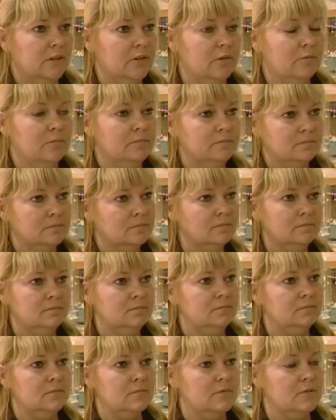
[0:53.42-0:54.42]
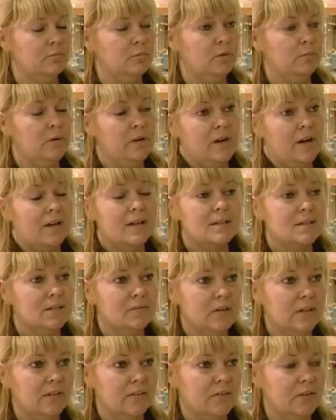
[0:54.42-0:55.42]
know, when we got a
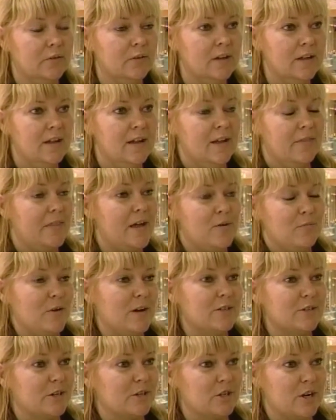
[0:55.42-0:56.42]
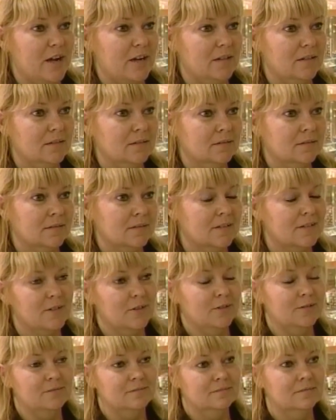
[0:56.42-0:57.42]
TV, so that was our channel.
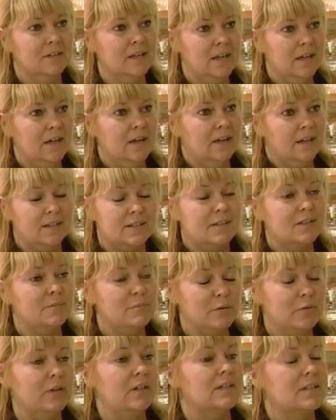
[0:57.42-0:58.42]
So it's going to be really